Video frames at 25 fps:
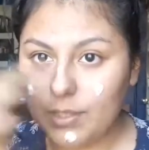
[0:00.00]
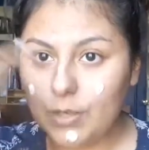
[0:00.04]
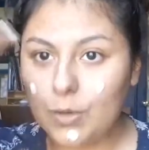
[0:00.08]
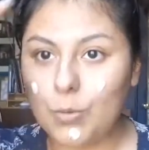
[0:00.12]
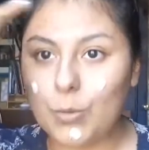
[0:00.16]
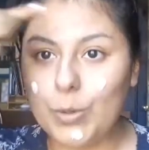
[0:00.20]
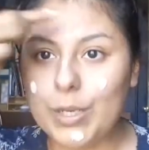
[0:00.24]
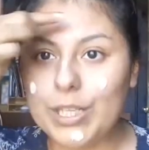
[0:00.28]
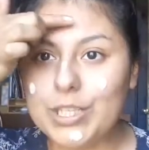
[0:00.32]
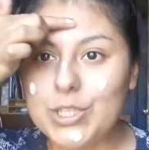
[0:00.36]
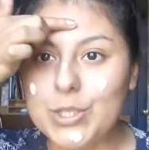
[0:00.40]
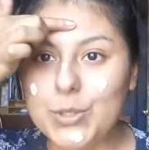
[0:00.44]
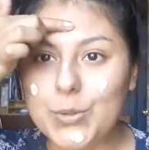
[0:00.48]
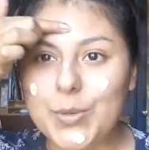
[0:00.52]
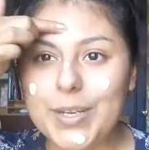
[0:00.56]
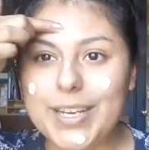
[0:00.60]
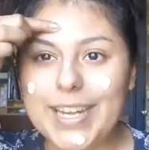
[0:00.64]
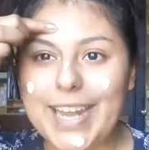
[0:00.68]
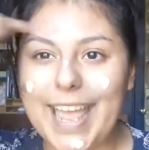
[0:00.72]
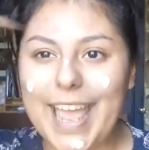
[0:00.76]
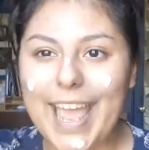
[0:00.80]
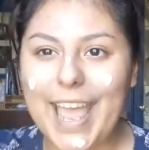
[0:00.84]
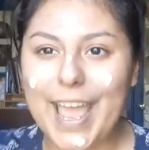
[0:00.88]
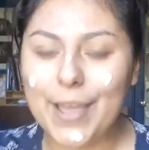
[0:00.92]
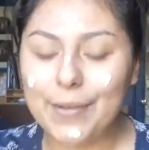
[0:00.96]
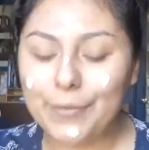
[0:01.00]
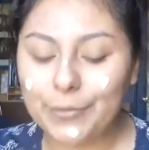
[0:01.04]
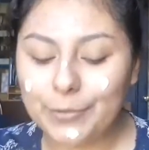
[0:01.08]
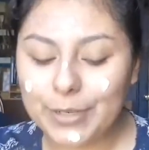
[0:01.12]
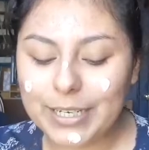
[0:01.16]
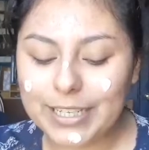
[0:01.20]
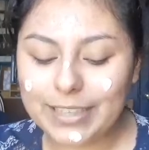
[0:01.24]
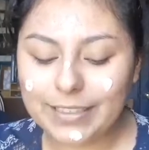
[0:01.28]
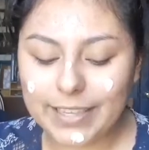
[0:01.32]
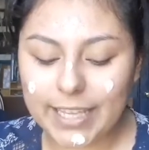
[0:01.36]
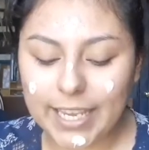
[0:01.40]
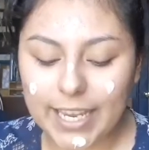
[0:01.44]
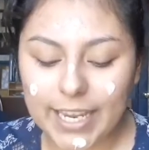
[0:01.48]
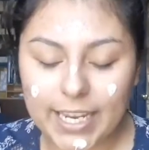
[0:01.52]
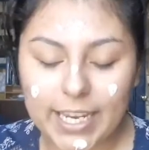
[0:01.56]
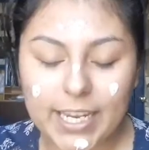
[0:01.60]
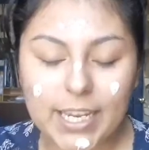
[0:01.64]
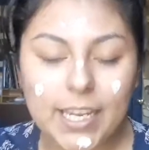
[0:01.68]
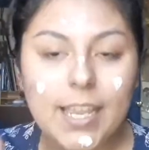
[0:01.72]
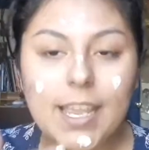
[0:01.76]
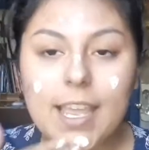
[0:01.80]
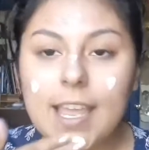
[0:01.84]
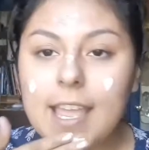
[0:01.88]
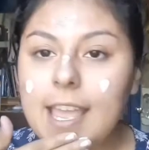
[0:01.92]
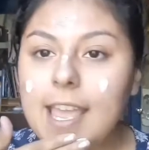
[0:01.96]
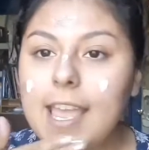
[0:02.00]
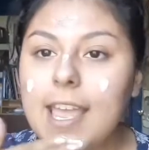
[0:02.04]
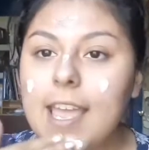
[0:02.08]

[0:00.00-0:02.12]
We doing everything